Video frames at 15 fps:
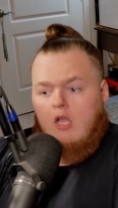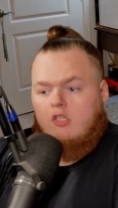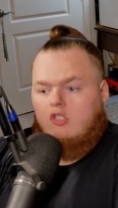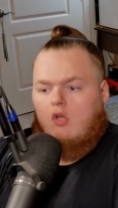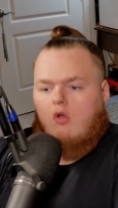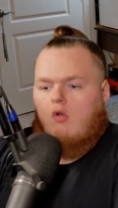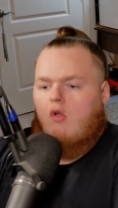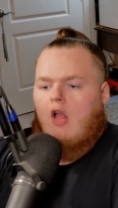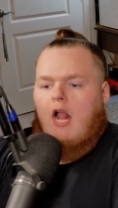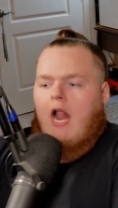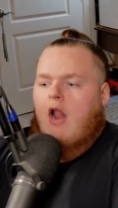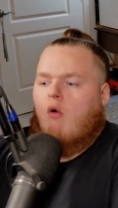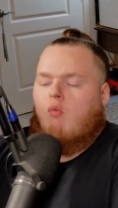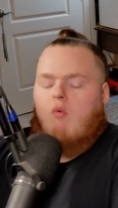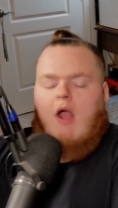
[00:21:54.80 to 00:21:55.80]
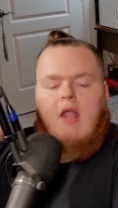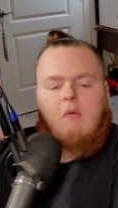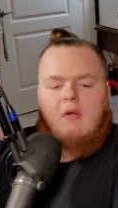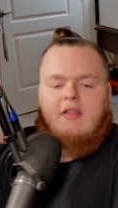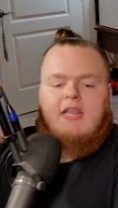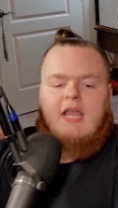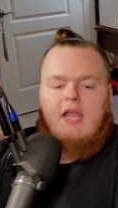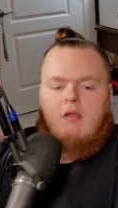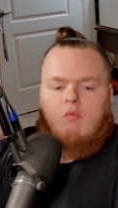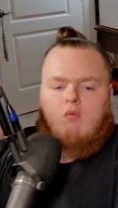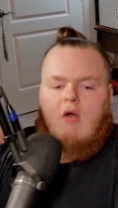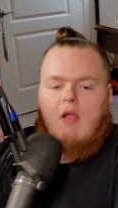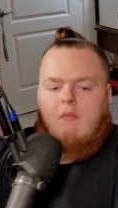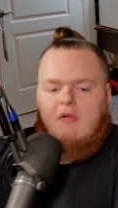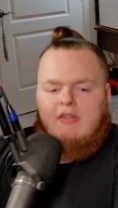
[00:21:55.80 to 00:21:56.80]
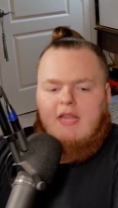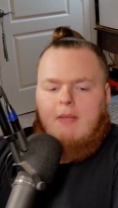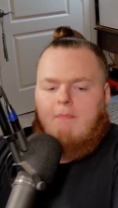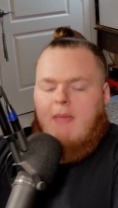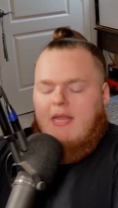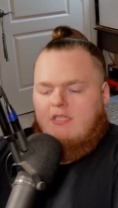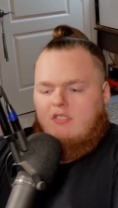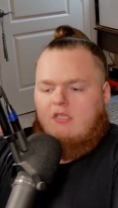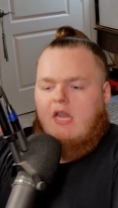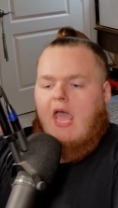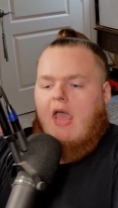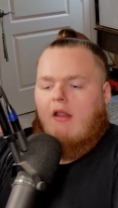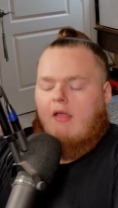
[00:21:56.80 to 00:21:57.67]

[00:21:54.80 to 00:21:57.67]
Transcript: So right when they right when they mention that,